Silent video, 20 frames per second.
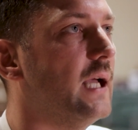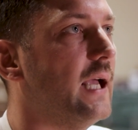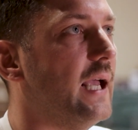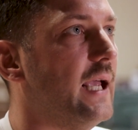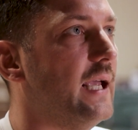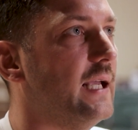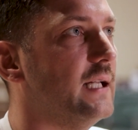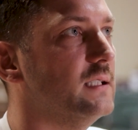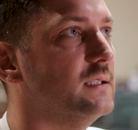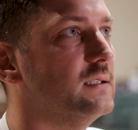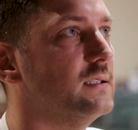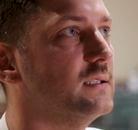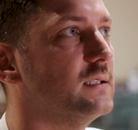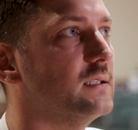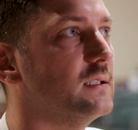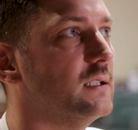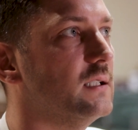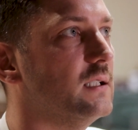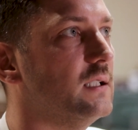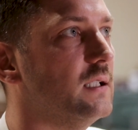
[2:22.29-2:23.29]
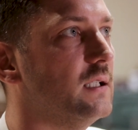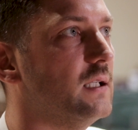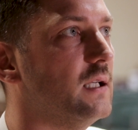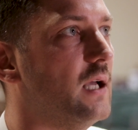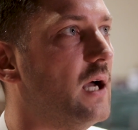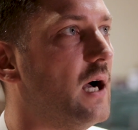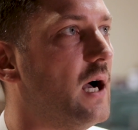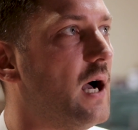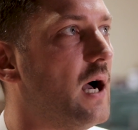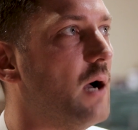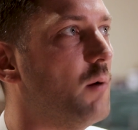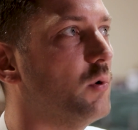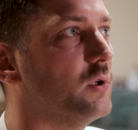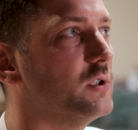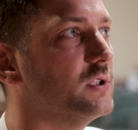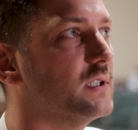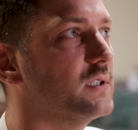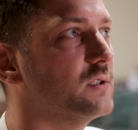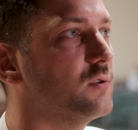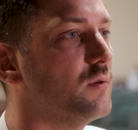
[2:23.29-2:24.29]
And I was
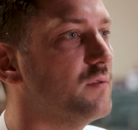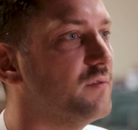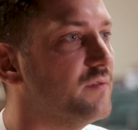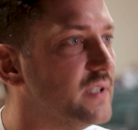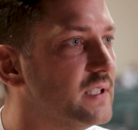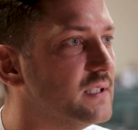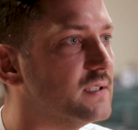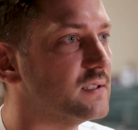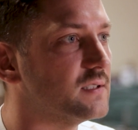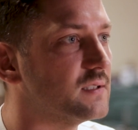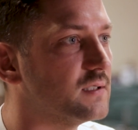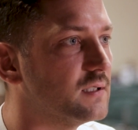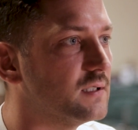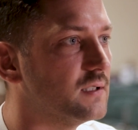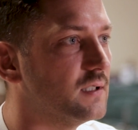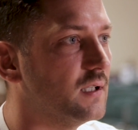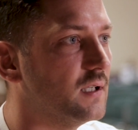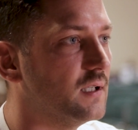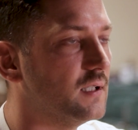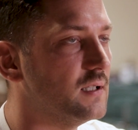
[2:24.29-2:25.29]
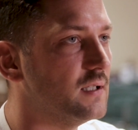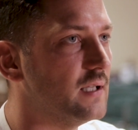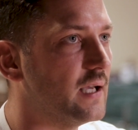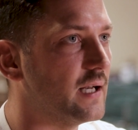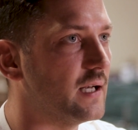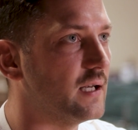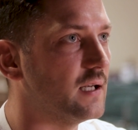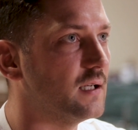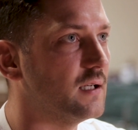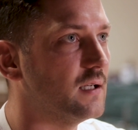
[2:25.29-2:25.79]
just convinced that